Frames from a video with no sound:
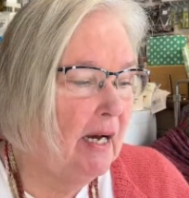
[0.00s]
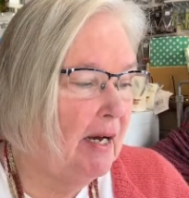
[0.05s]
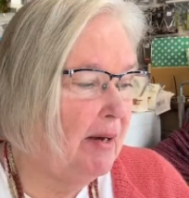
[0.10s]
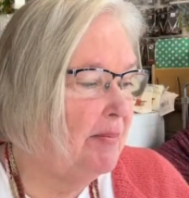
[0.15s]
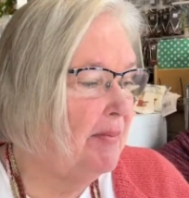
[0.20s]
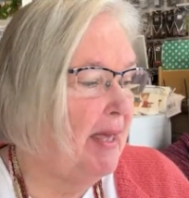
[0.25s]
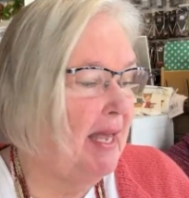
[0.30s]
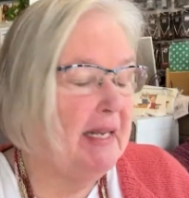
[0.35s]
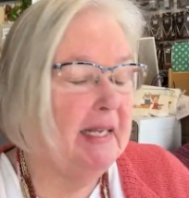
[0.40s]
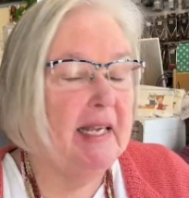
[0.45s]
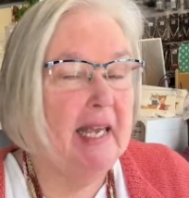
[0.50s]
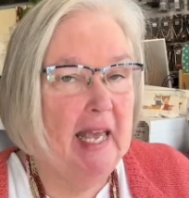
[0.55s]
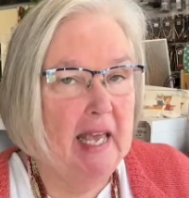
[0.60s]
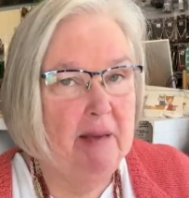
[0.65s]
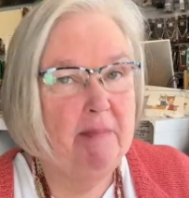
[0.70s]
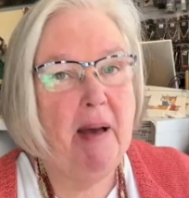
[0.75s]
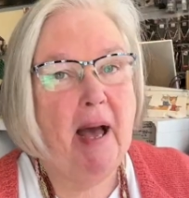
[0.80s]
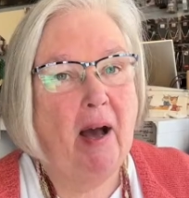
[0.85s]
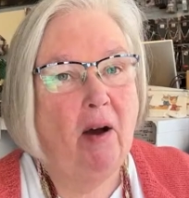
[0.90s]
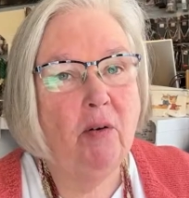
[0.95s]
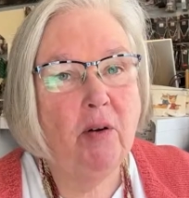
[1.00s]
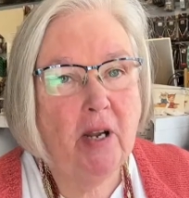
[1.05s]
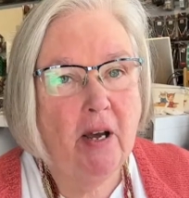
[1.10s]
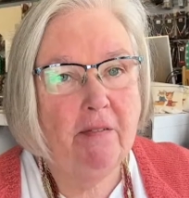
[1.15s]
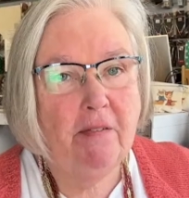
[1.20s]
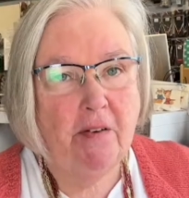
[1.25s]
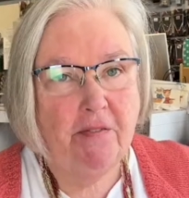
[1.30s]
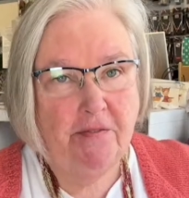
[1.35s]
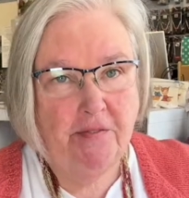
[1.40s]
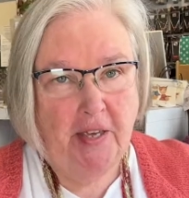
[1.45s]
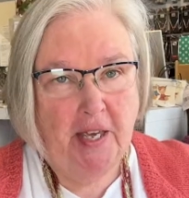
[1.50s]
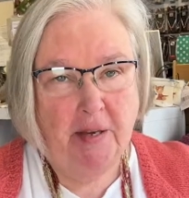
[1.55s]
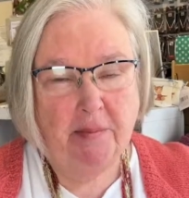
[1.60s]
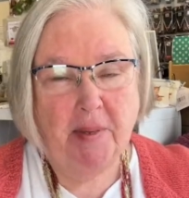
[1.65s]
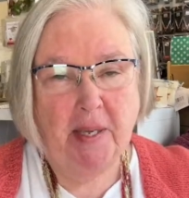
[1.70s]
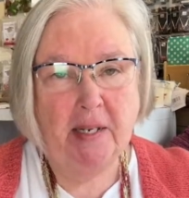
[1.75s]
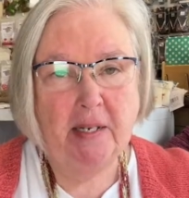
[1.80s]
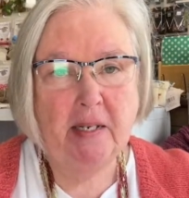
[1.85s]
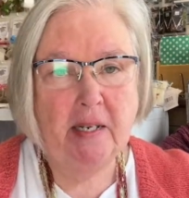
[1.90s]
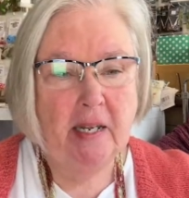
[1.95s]
It came out of a
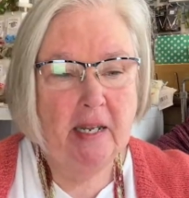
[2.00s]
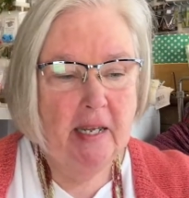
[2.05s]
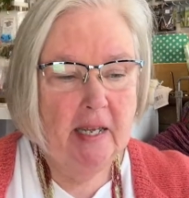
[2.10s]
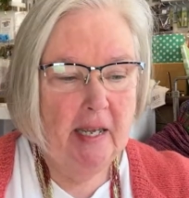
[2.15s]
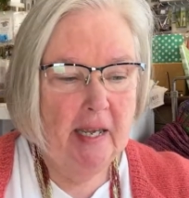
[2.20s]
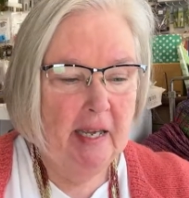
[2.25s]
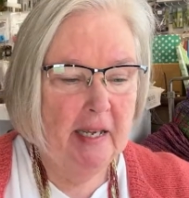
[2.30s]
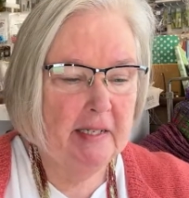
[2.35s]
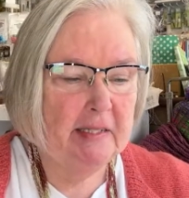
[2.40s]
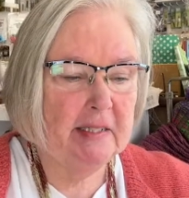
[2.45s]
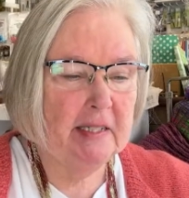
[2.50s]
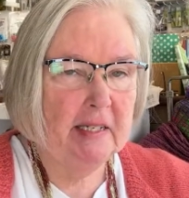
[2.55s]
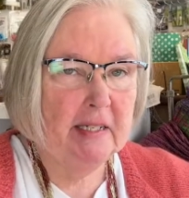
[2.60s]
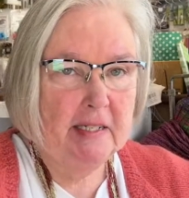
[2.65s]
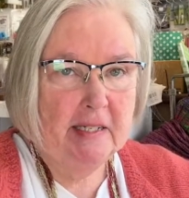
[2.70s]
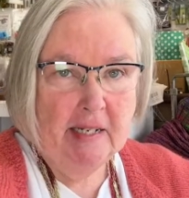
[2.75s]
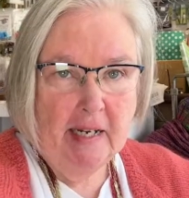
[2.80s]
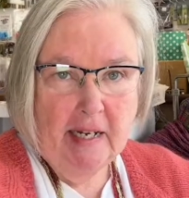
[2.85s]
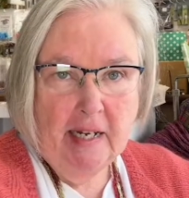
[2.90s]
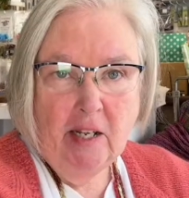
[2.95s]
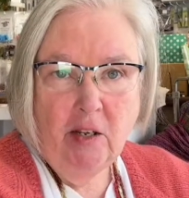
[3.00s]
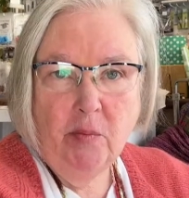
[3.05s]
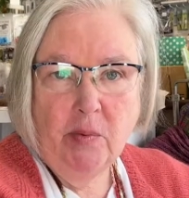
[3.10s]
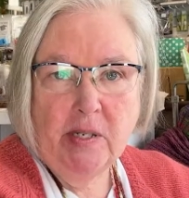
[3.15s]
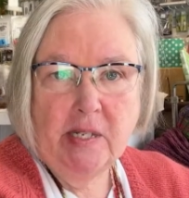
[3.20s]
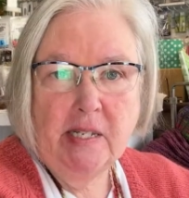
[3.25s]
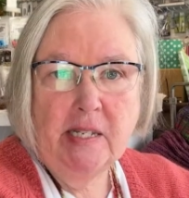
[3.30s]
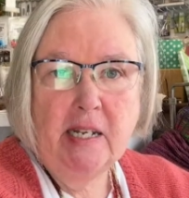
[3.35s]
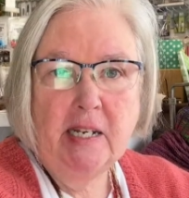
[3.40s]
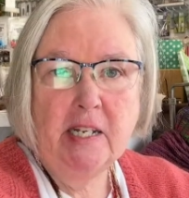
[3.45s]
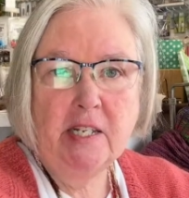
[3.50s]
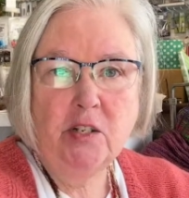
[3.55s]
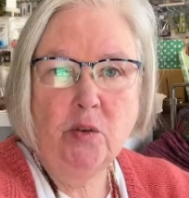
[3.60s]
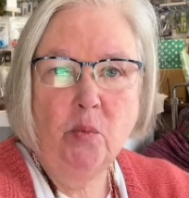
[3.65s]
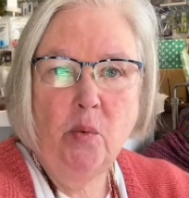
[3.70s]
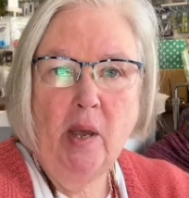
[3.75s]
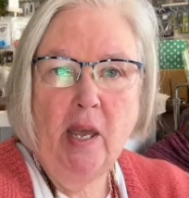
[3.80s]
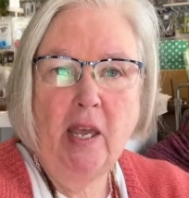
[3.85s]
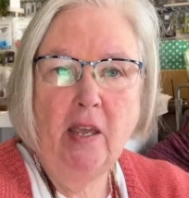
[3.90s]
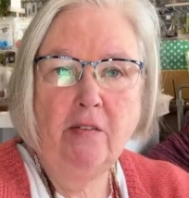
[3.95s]
famine, and knitting was seen as a
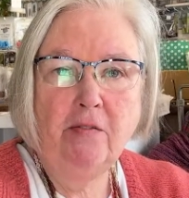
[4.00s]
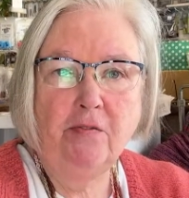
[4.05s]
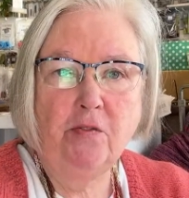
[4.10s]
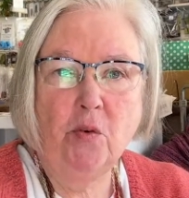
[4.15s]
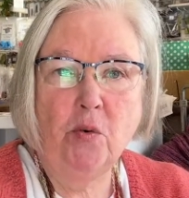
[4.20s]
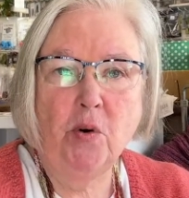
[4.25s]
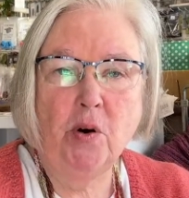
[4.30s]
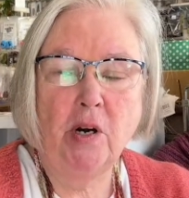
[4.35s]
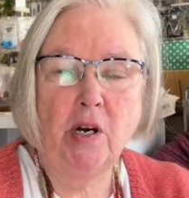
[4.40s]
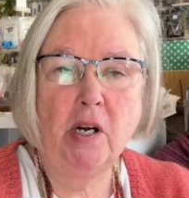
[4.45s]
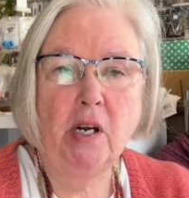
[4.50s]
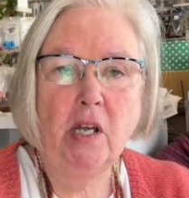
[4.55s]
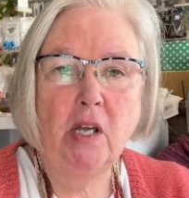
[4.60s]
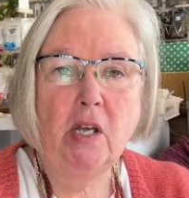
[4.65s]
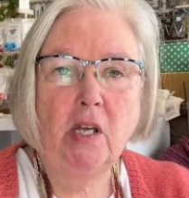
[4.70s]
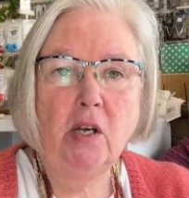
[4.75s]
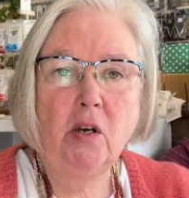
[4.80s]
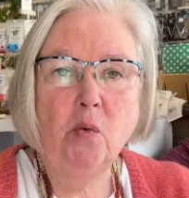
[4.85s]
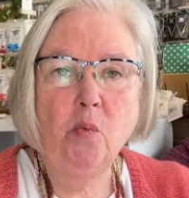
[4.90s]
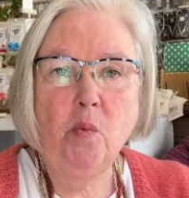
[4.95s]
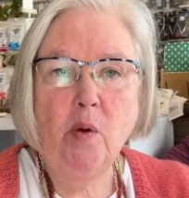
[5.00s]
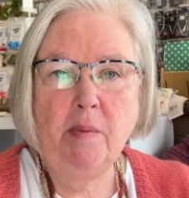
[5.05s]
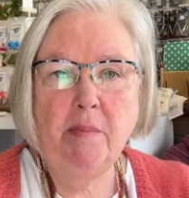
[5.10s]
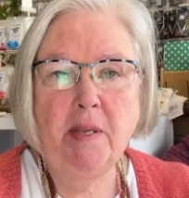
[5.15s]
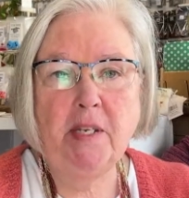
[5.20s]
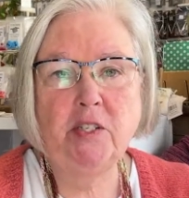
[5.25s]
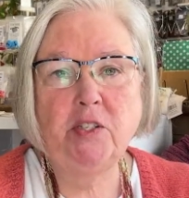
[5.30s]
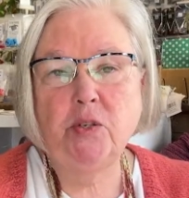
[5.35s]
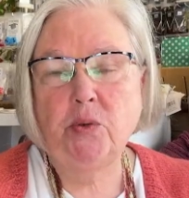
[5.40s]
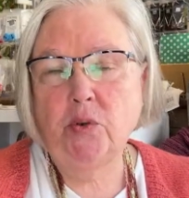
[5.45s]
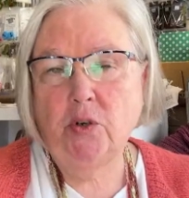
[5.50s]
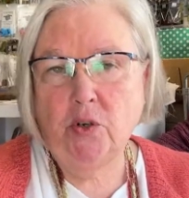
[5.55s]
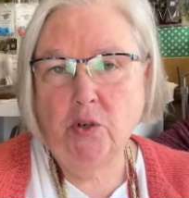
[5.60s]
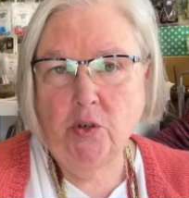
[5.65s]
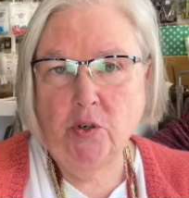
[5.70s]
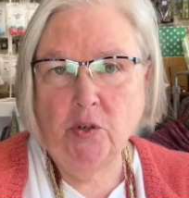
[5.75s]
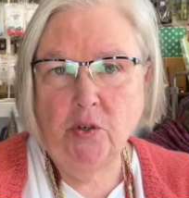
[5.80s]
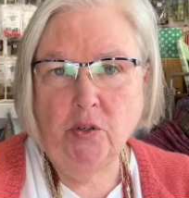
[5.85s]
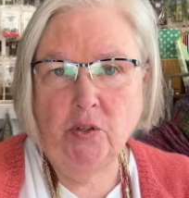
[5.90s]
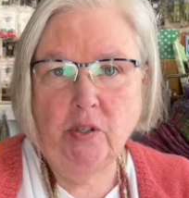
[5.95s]
way for women to
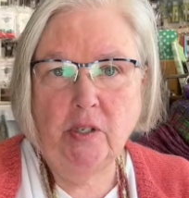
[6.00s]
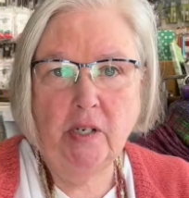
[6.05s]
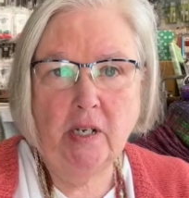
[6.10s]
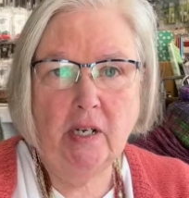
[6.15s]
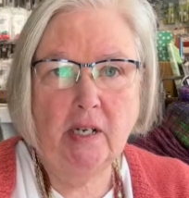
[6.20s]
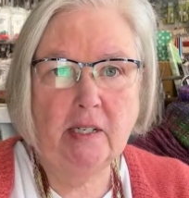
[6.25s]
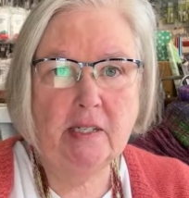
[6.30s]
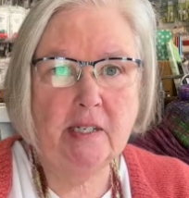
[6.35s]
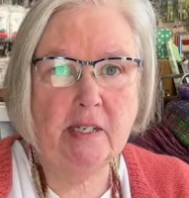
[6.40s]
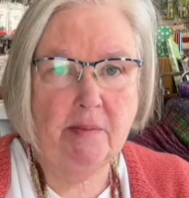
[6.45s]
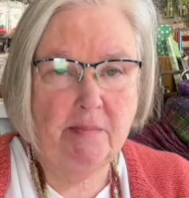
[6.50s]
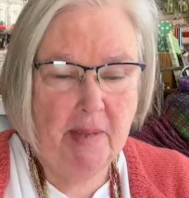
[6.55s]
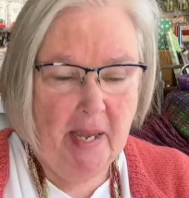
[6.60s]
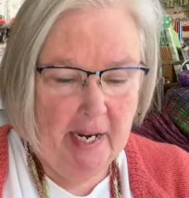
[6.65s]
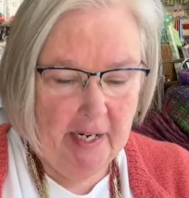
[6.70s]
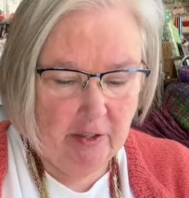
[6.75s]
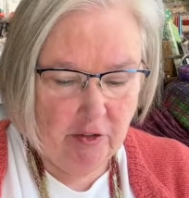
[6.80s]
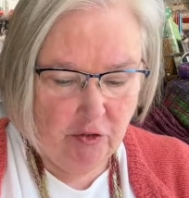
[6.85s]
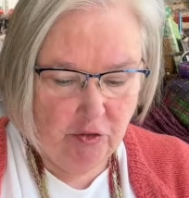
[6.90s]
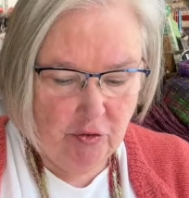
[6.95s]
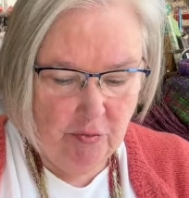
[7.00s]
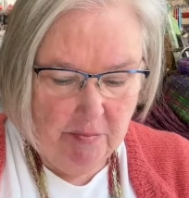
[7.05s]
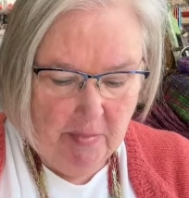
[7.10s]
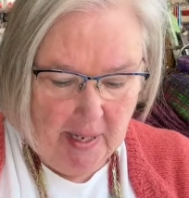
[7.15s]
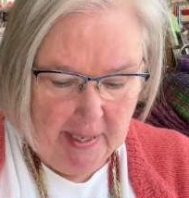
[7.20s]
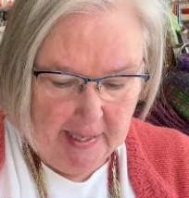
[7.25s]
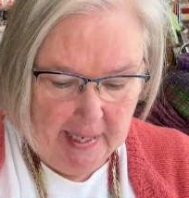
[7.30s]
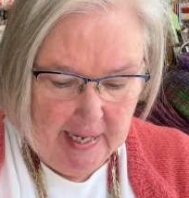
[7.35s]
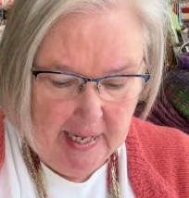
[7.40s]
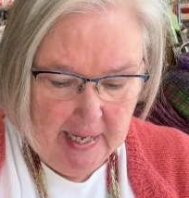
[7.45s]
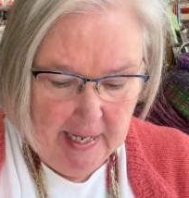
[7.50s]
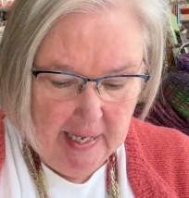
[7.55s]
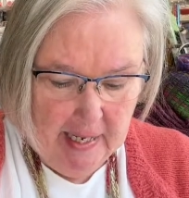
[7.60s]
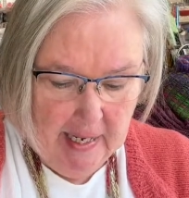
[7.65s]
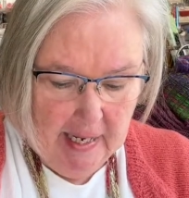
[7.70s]
earn some extra money.